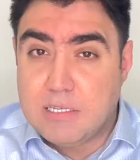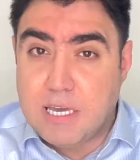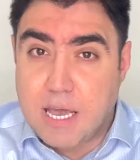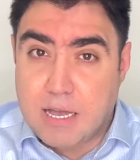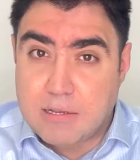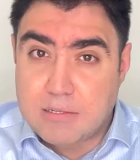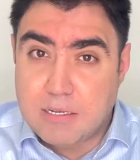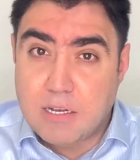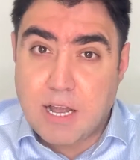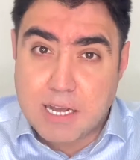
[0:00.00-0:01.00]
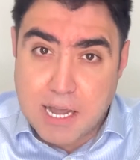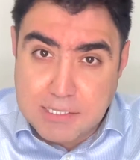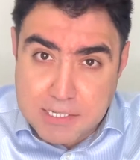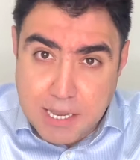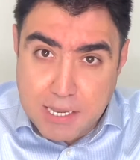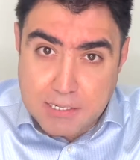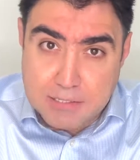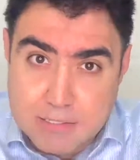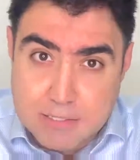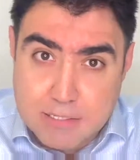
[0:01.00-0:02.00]
Yeah, like I said,
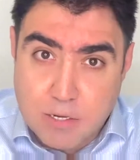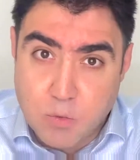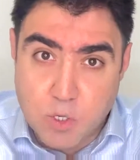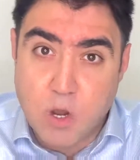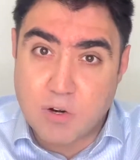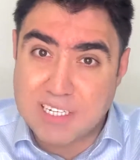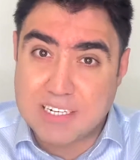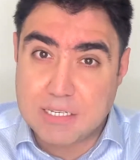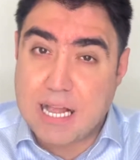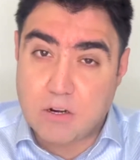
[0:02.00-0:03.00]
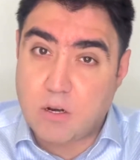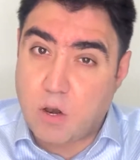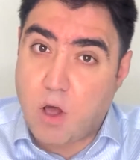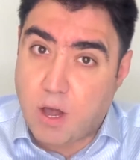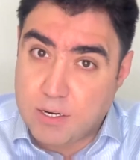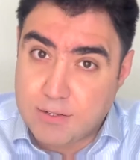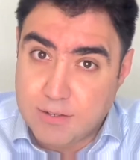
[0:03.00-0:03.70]
we are in the cloud a lot.